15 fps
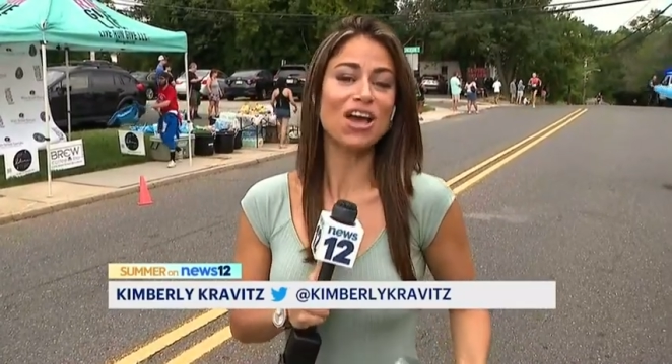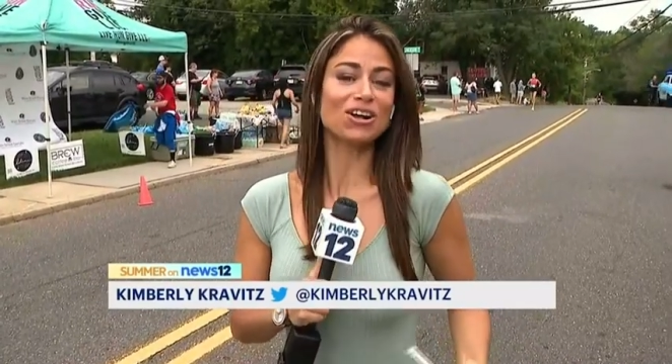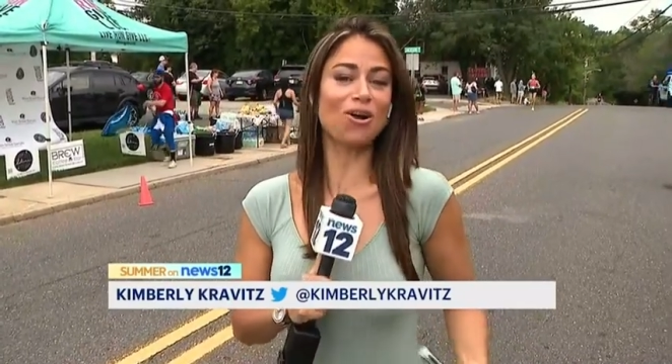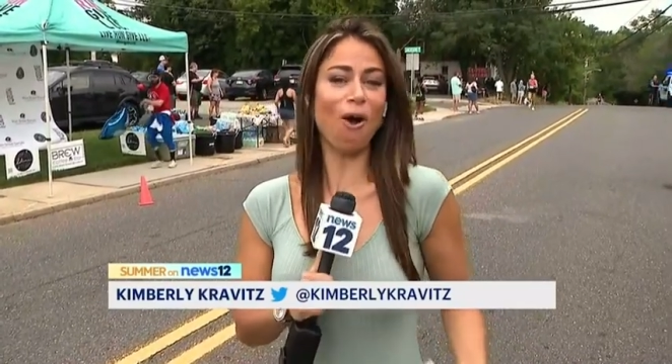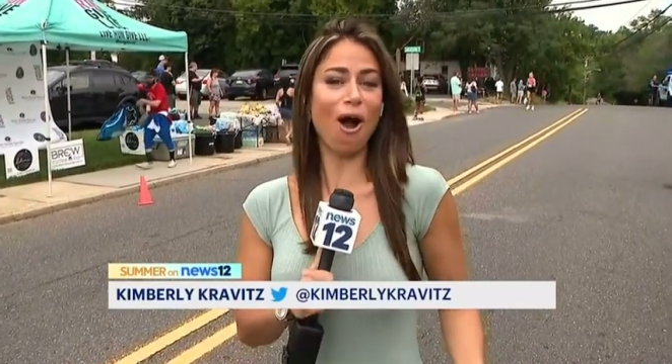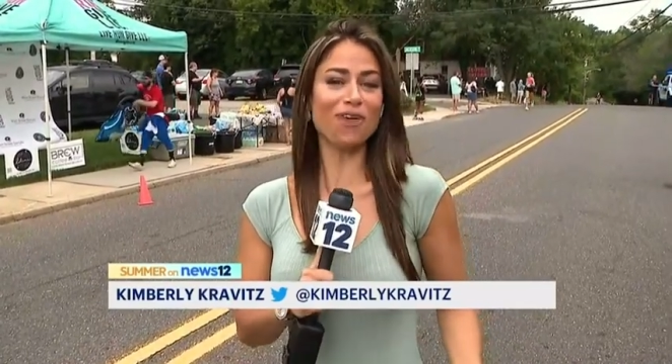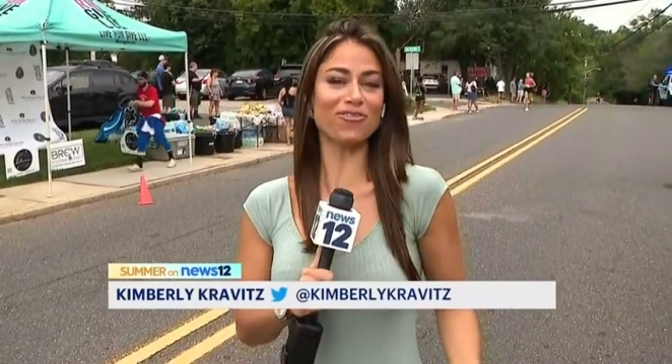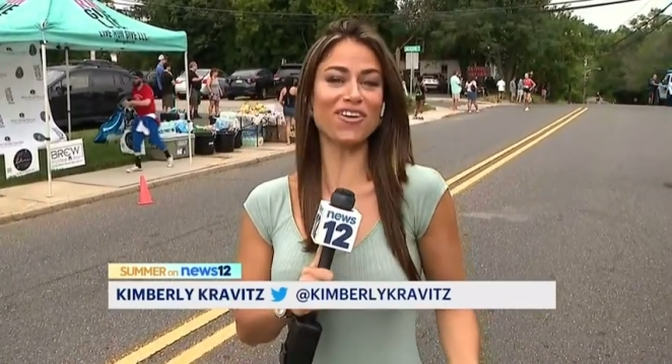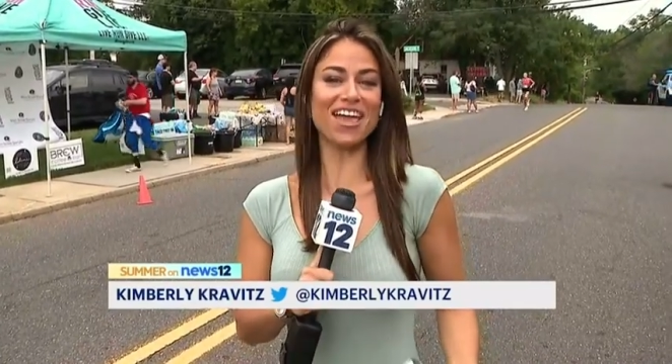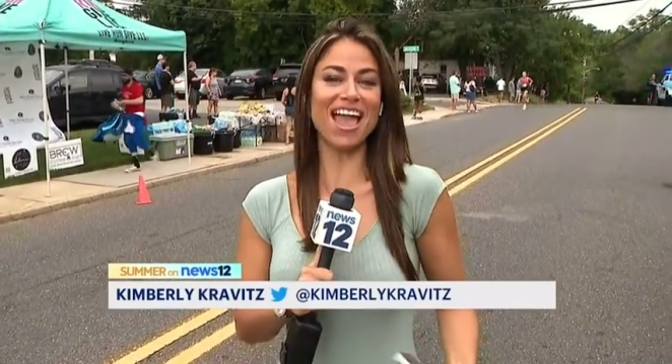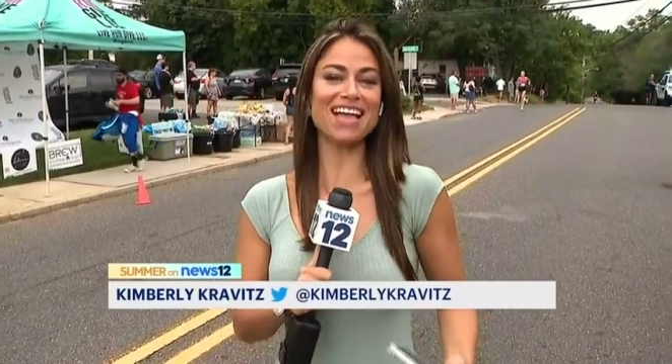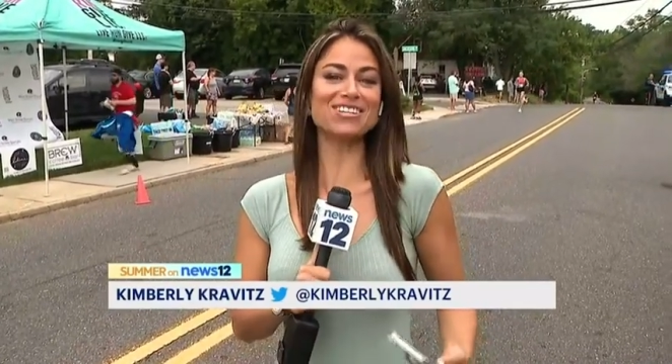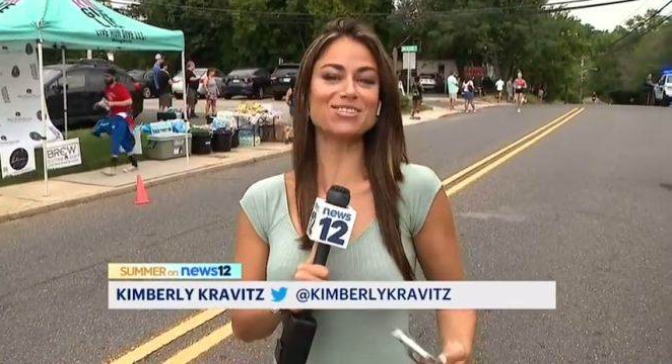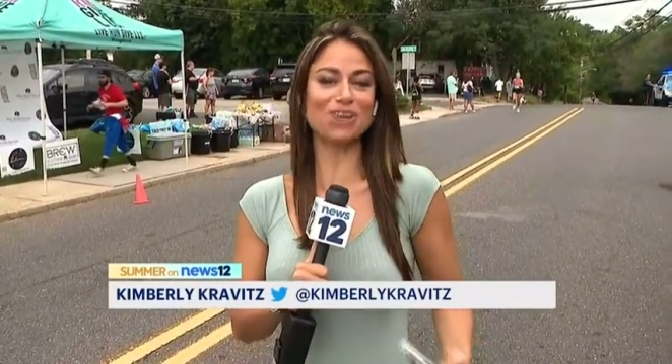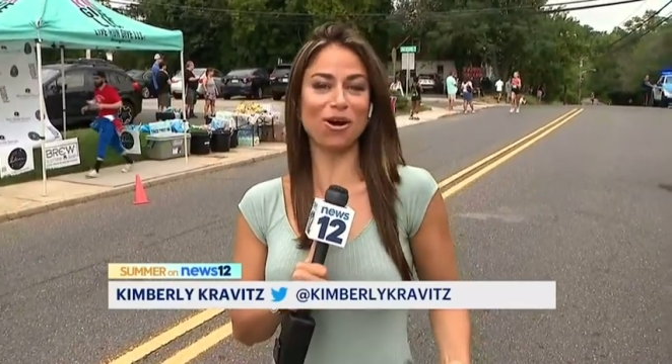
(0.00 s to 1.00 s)
coffee
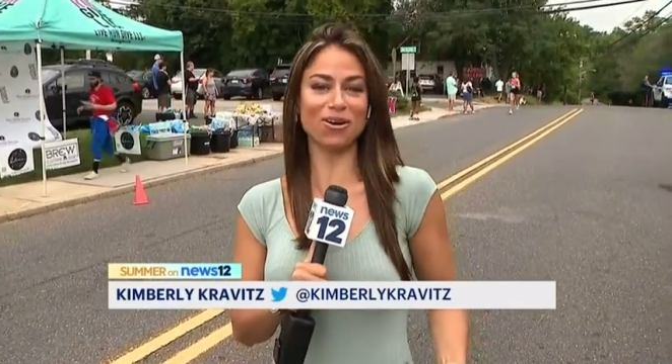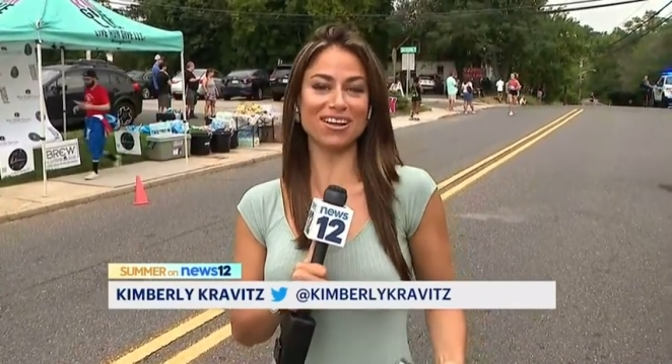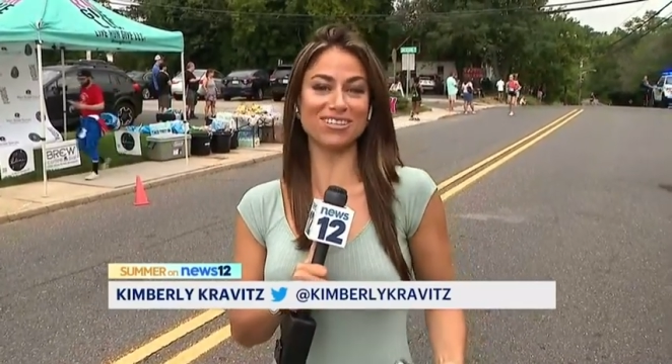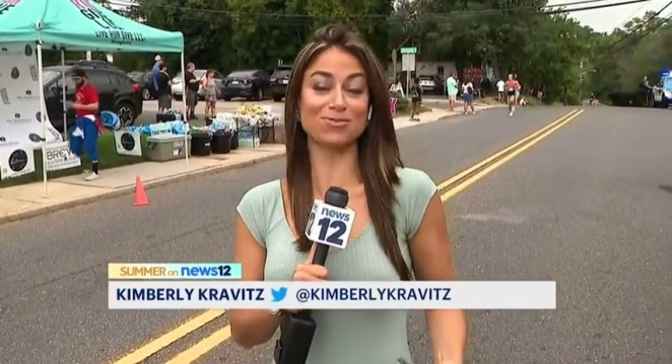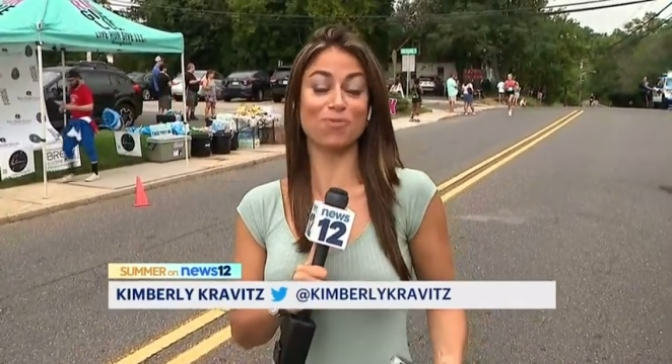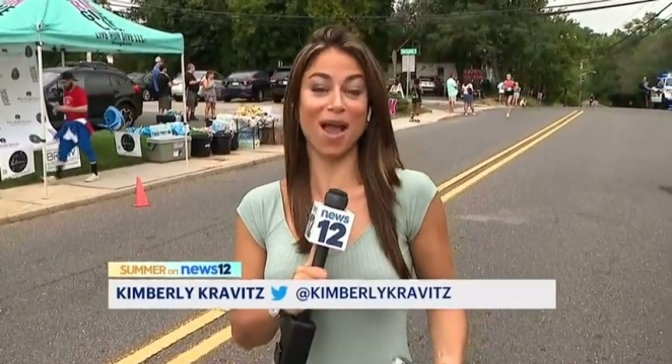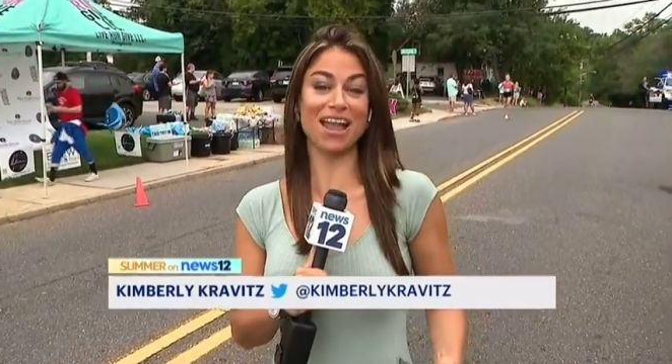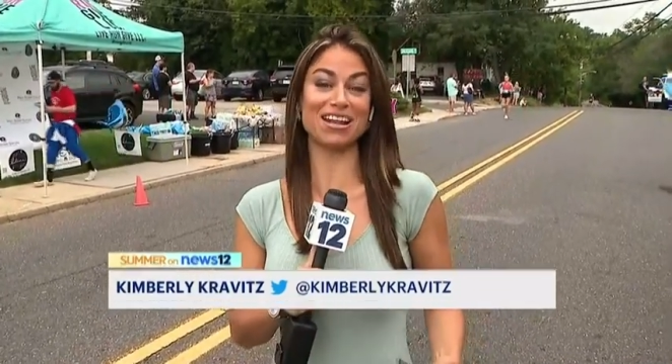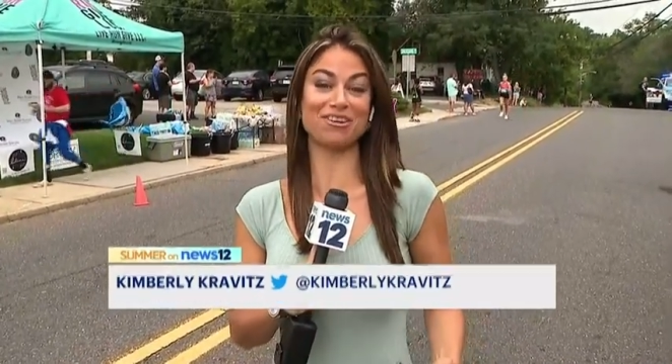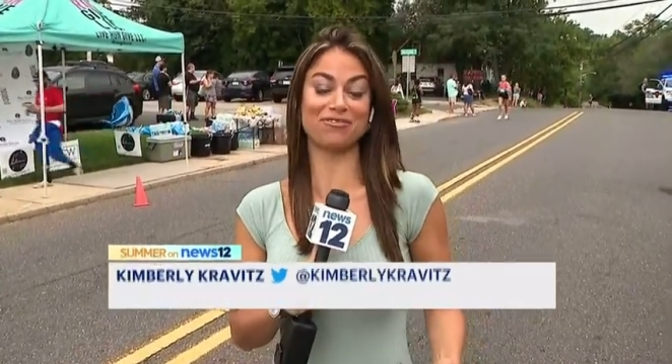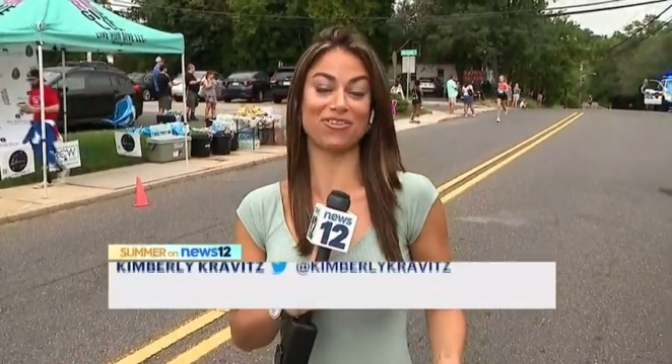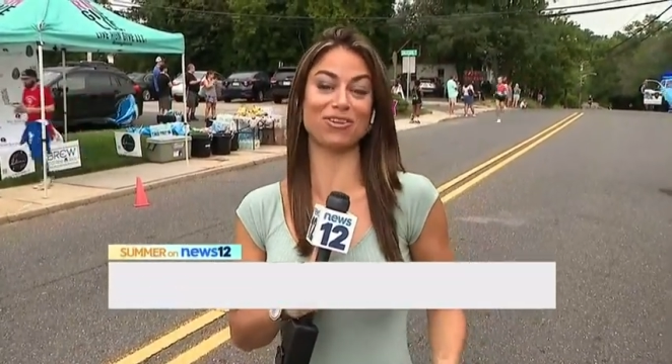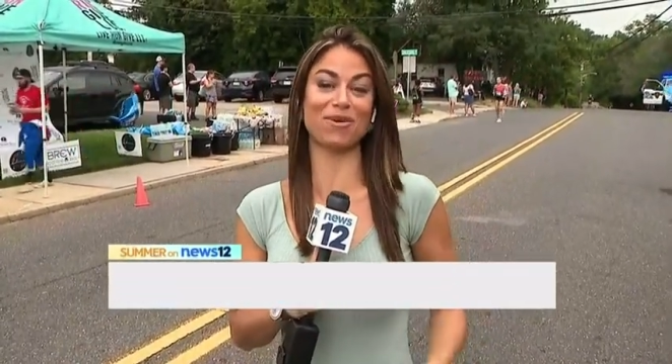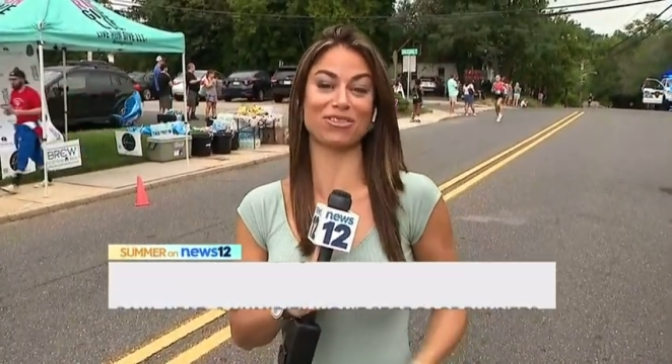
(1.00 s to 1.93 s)
and donuts waiting for you